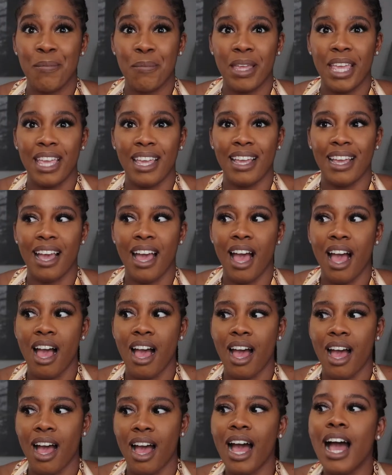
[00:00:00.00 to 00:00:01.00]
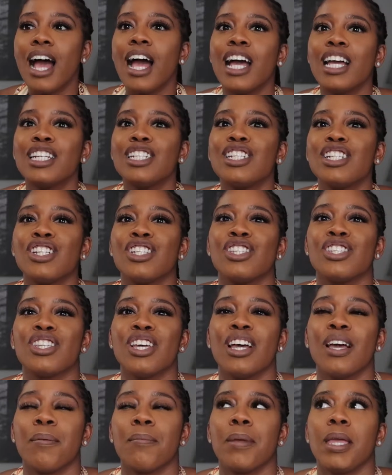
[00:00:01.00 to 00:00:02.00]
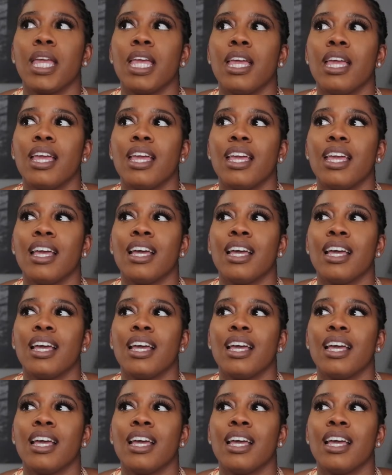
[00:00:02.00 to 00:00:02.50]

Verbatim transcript: a peek. I just took a peek.